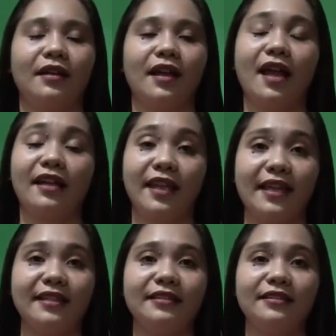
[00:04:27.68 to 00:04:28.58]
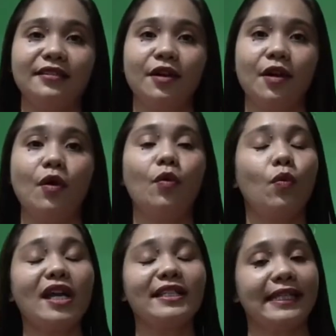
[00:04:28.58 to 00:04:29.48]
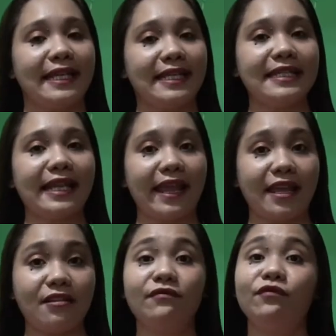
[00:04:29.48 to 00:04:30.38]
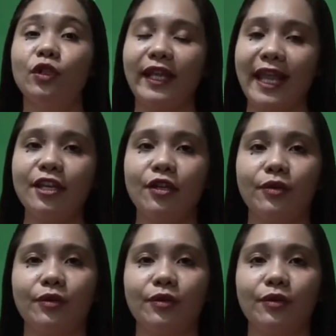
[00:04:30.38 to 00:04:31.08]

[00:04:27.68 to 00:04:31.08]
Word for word: Again, what is a volcano?